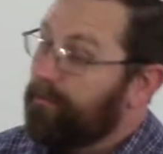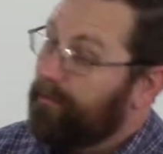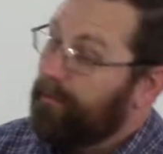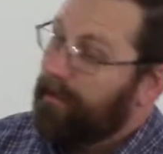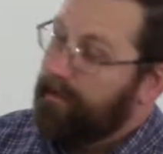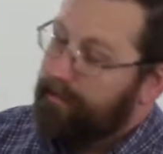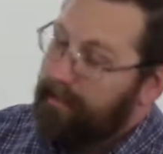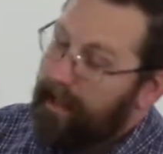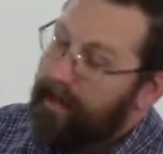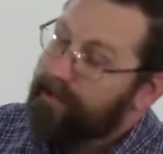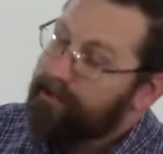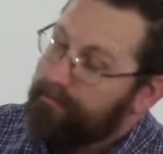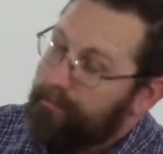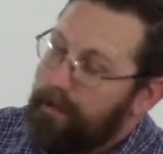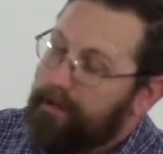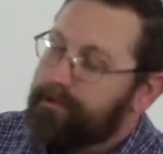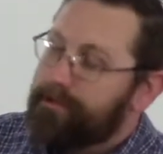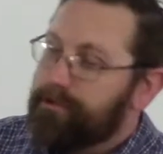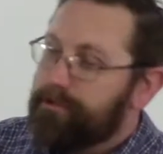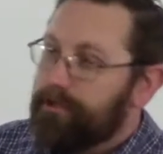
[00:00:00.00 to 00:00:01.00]
much, not as
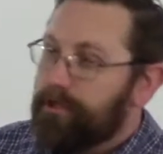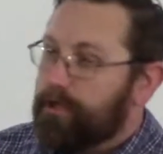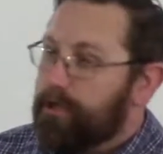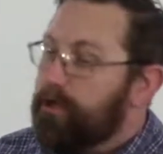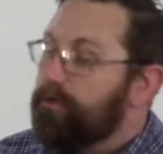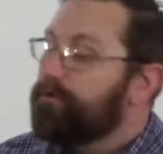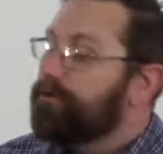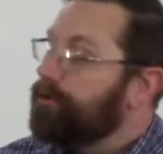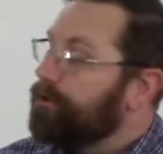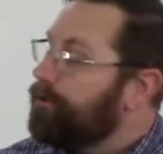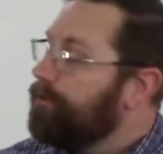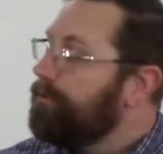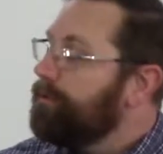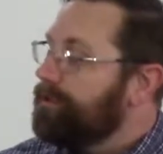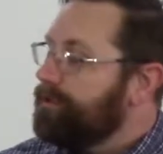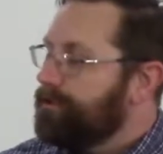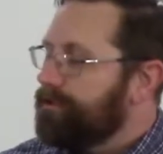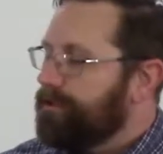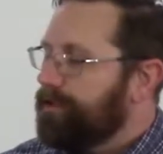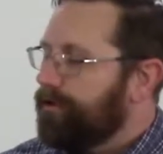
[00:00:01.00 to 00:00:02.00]
much as you used to, but
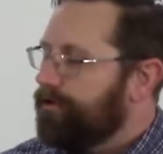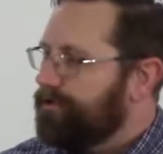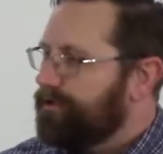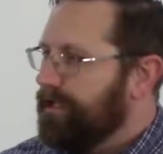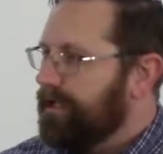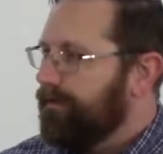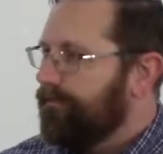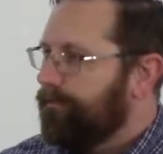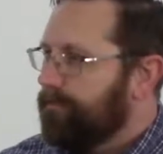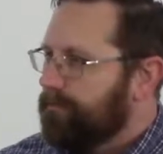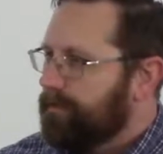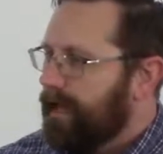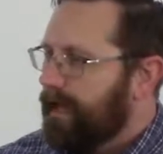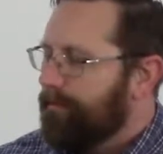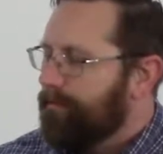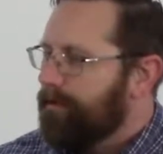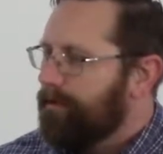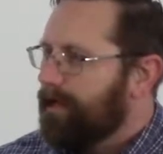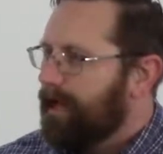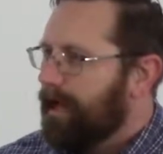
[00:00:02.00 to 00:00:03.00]
you still see it from
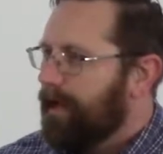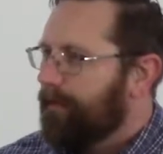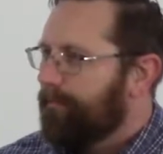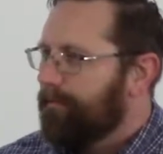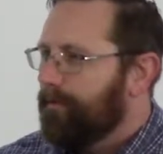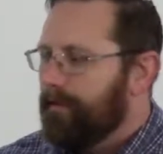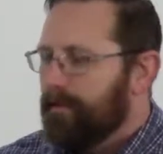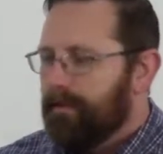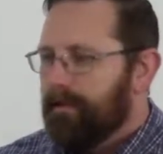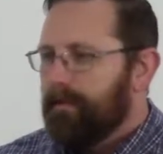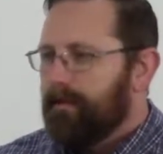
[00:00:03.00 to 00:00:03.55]
time to time.